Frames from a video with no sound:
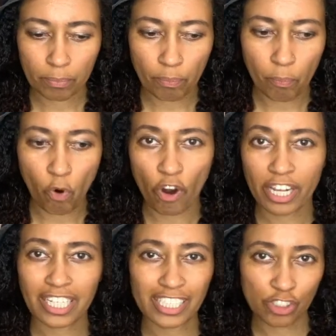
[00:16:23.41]
more
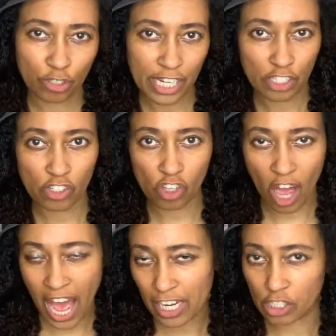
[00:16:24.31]
illustrations on
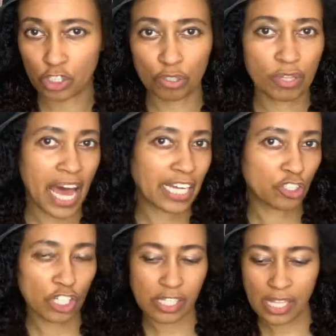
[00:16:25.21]
how to do that,
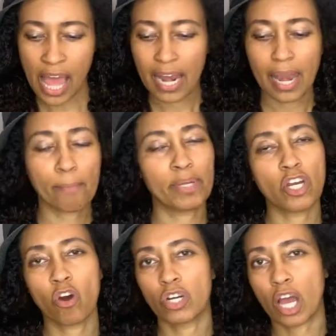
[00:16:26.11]
just let me
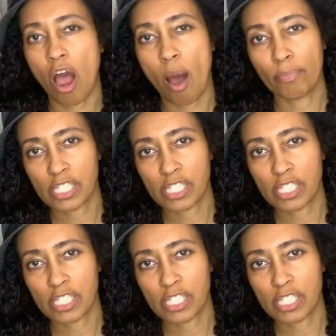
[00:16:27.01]
know in the comments